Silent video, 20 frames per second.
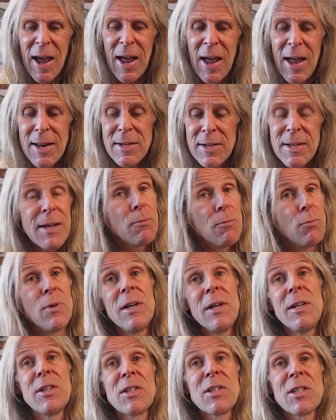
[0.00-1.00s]
And it
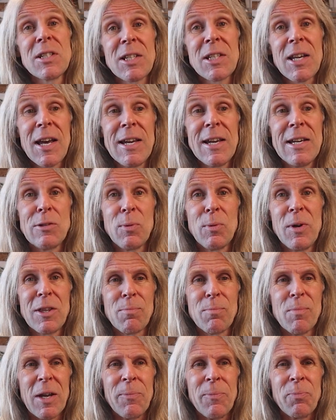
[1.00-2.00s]
really stayed
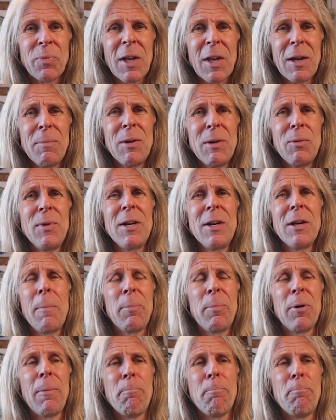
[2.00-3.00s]
with me. I mean, we are
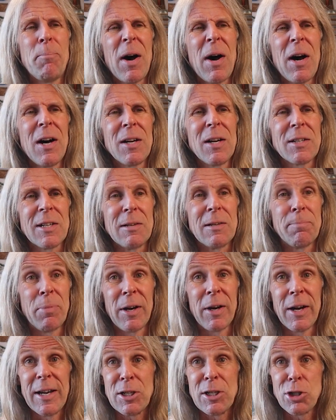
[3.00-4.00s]
bombarded
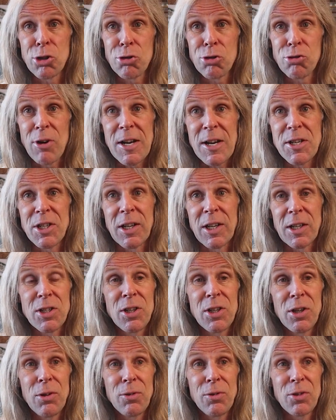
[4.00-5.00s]
by tragic
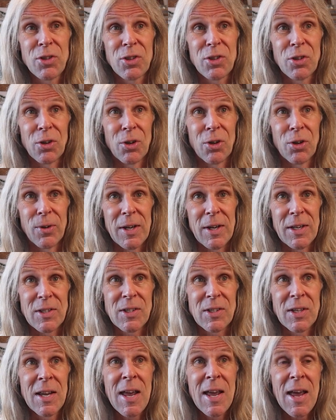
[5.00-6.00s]
news
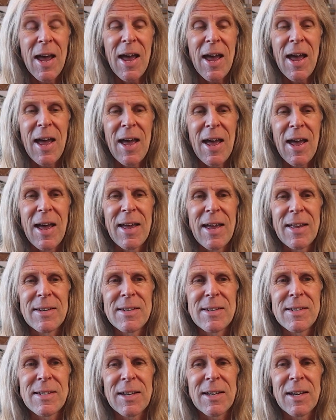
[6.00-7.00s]
stories.
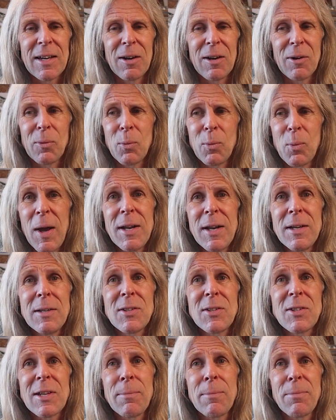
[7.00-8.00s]
And when
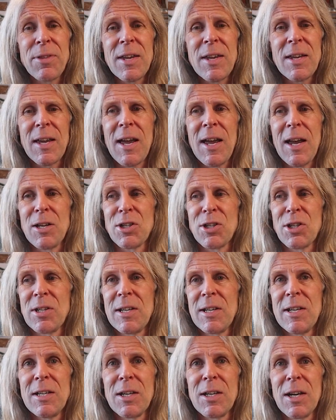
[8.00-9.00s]
something
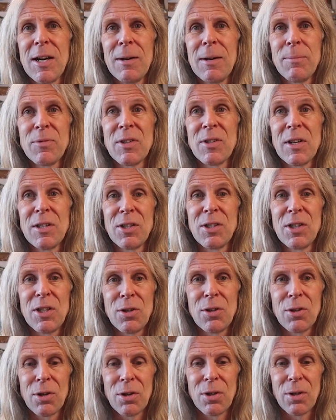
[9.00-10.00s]
actually comes into
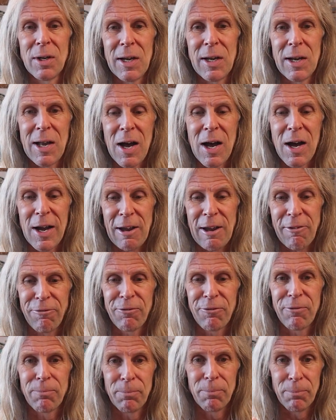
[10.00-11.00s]
your
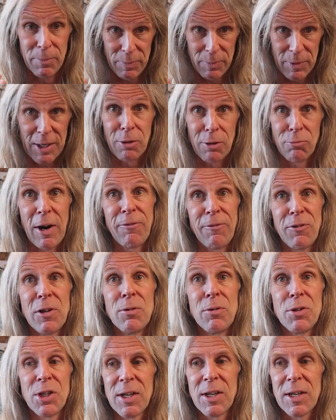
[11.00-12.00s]
life, like a
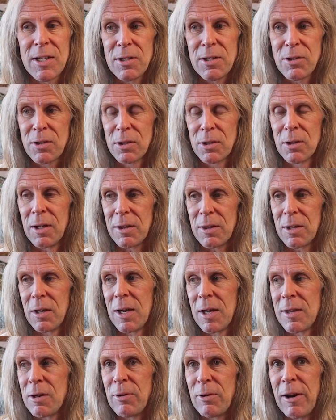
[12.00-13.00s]
refugees and
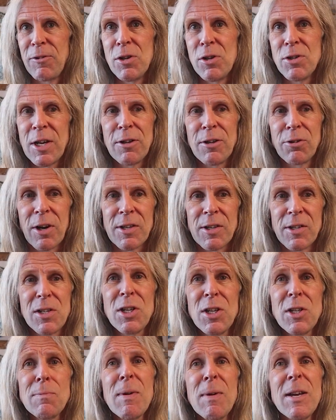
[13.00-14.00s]
the refugee crisis, it
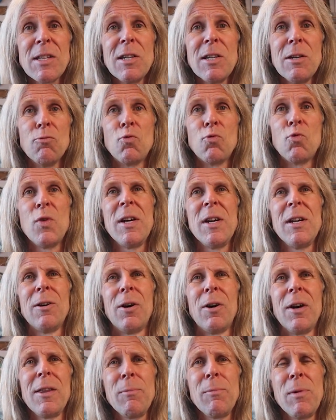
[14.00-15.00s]
just makes it
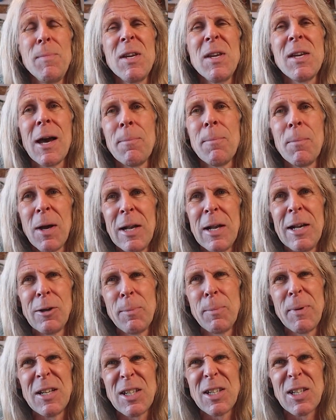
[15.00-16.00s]
real. I think we become a
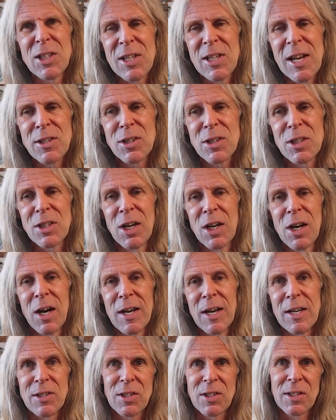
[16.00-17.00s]
little bit
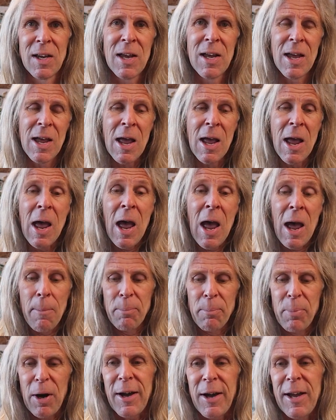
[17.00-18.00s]
desensitized
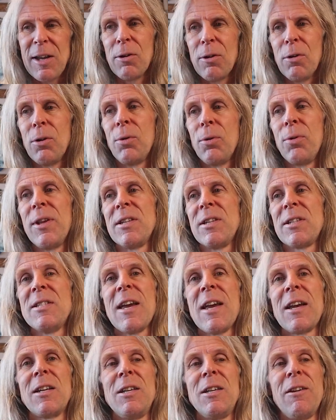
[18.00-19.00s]
by all this
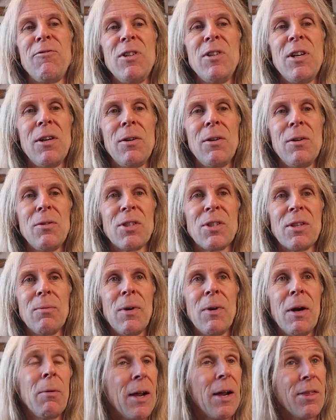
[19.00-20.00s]
negative news.
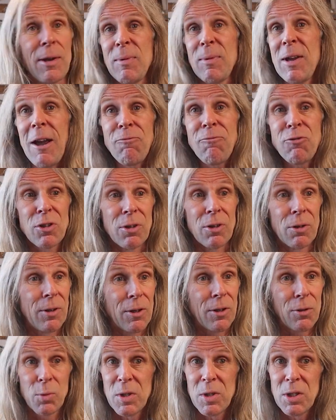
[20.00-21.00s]
And I think we have to, or
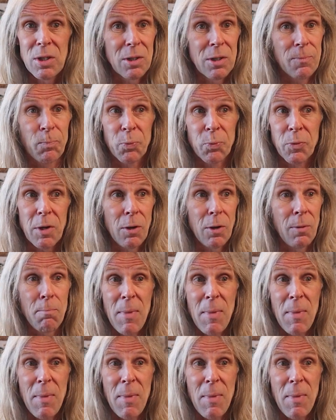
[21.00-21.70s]
else we just go